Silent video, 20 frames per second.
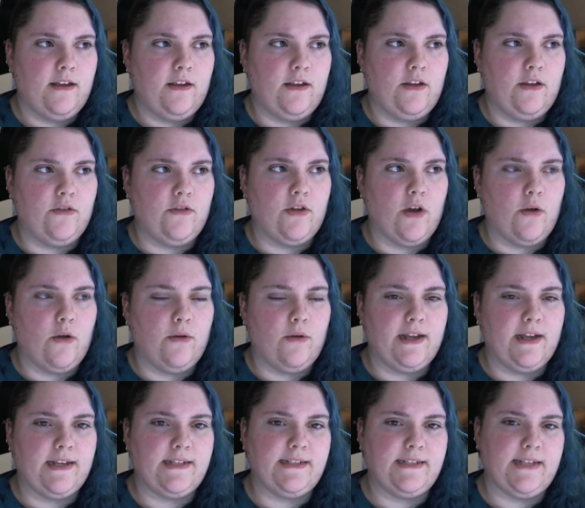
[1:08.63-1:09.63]
you don't
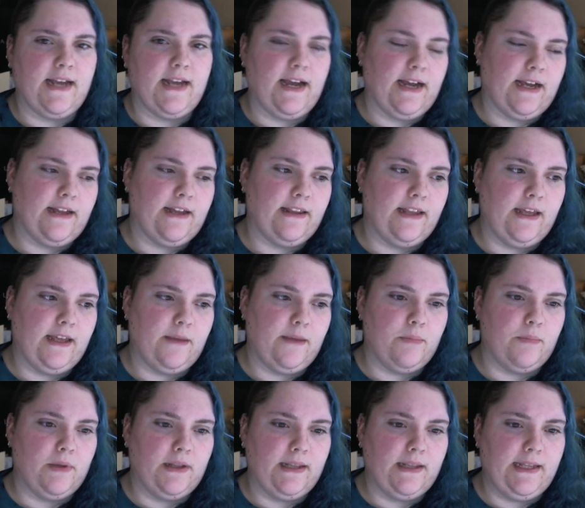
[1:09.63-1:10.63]
exactly
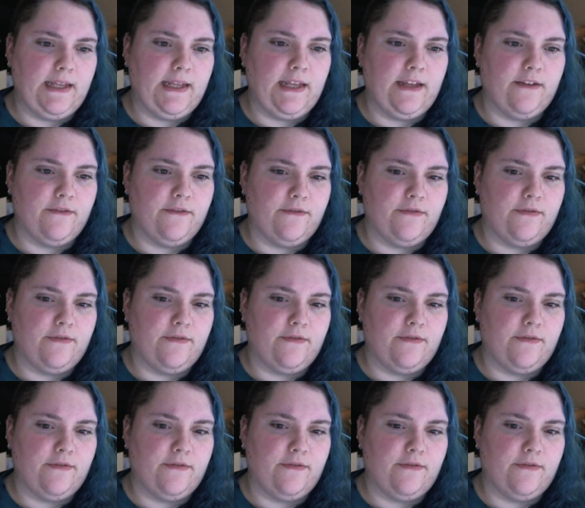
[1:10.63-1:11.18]
believe